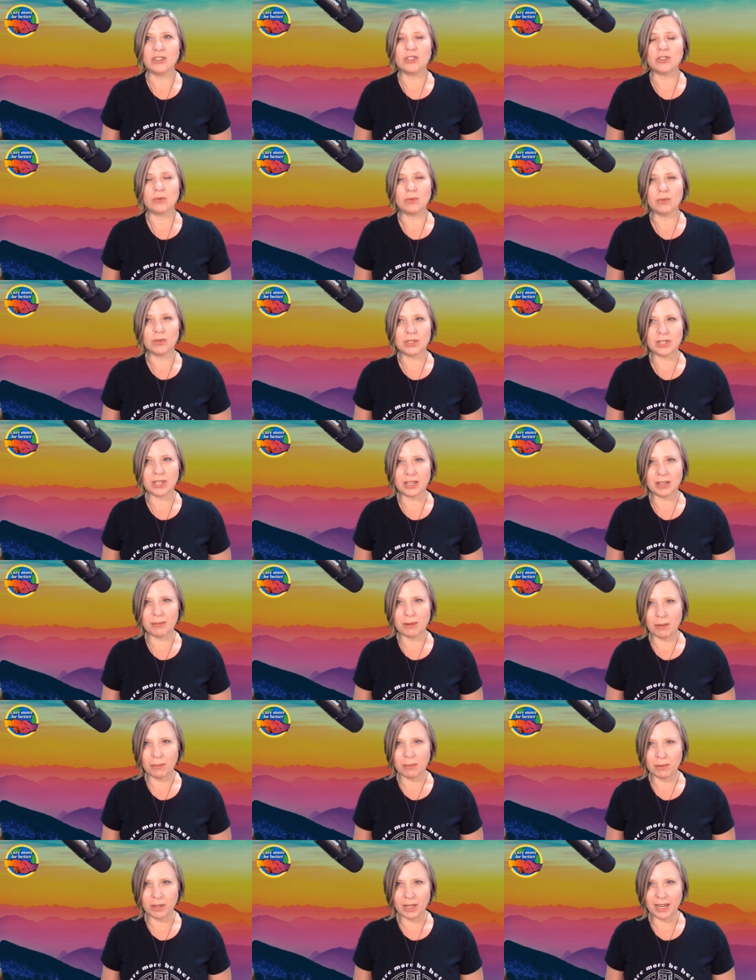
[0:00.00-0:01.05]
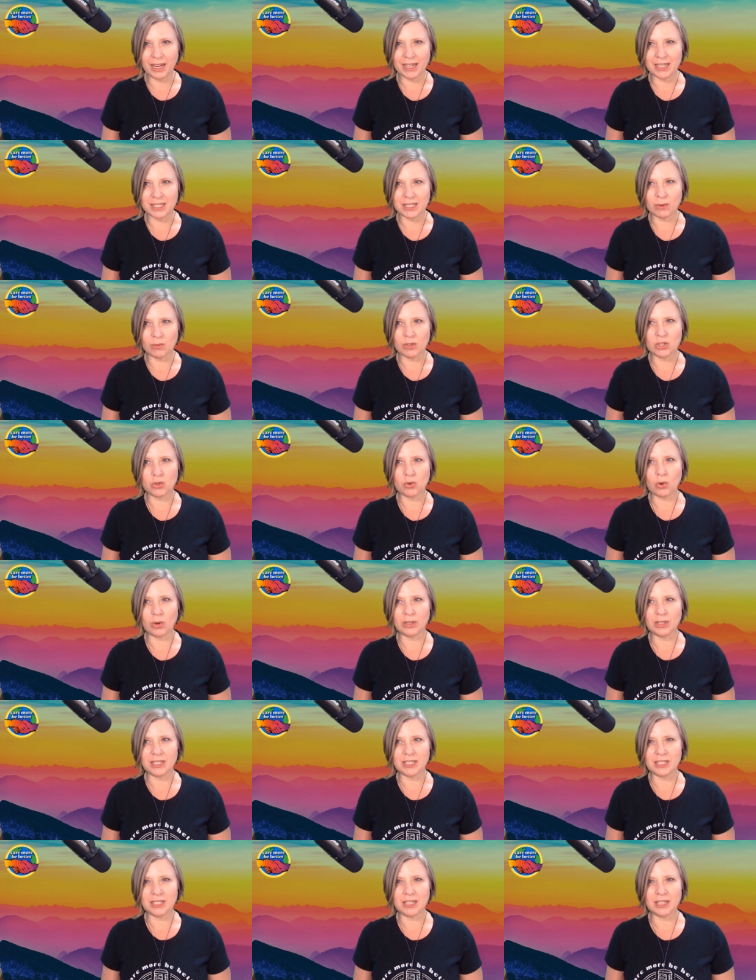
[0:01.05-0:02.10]
Jerusalem Ablaze, was
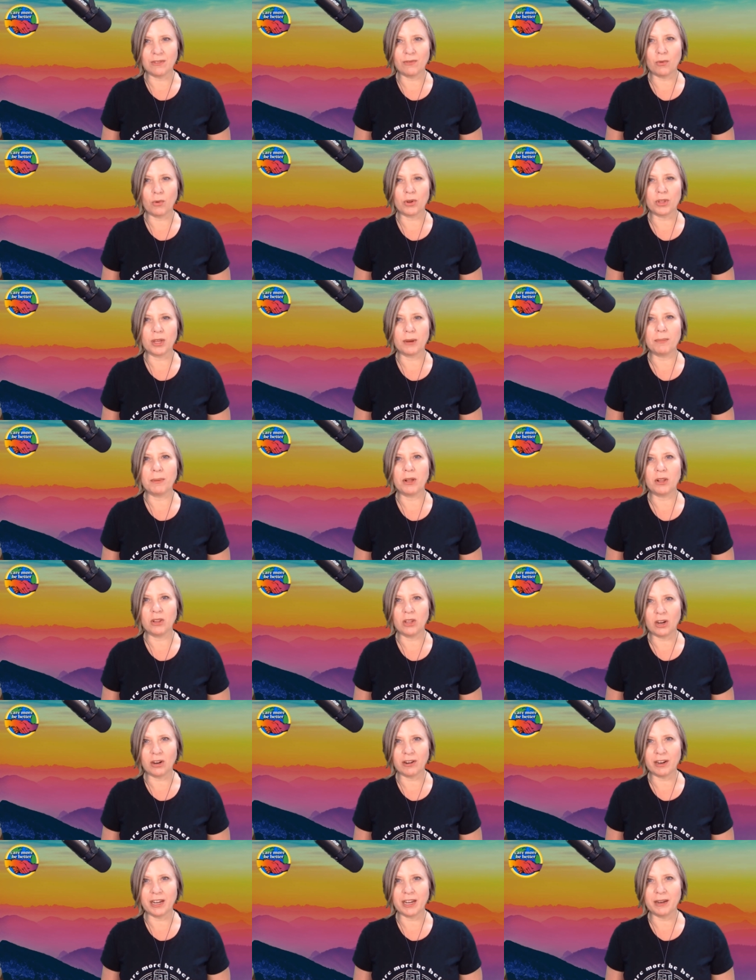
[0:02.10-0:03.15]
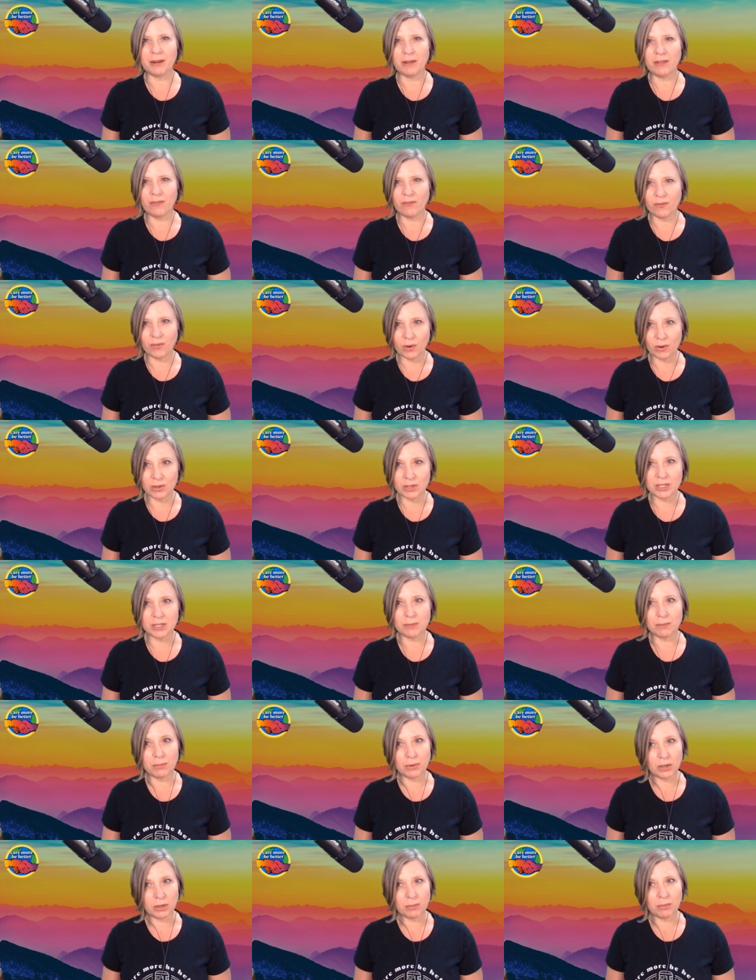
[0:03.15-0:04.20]
shortlisted for the Polari
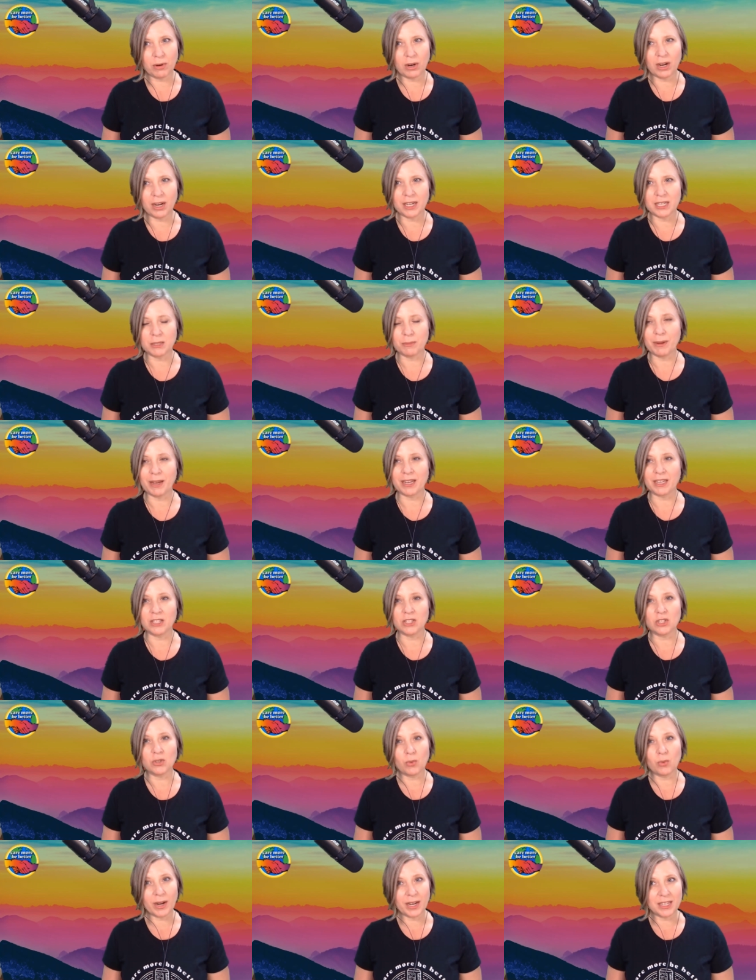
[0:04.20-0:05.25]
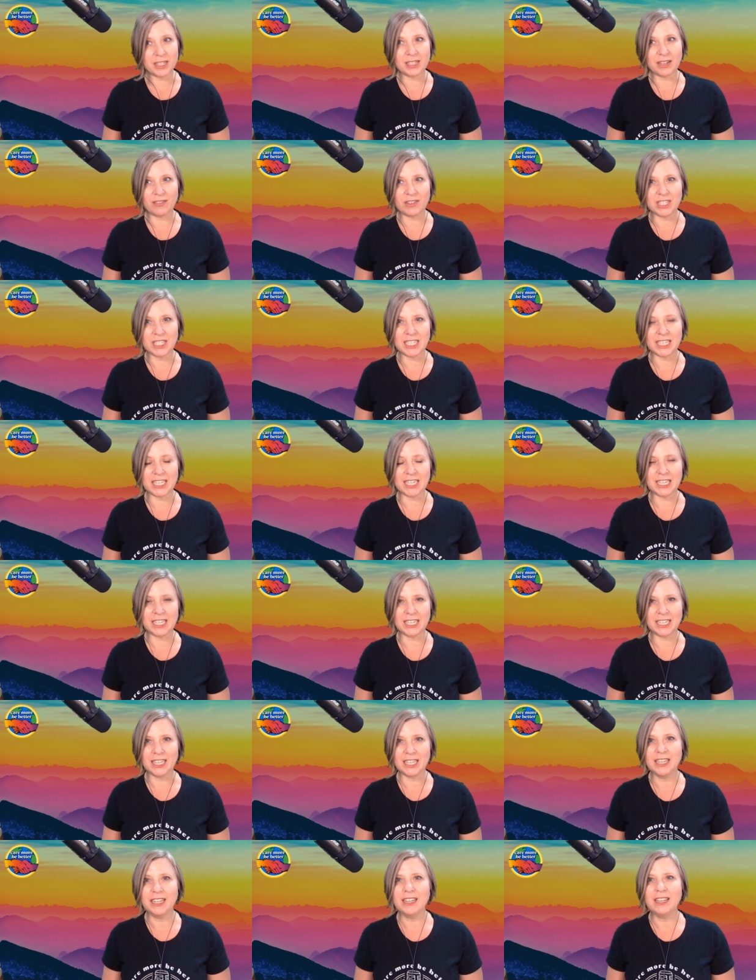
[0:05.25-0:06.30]
First Book Prize back in 2017.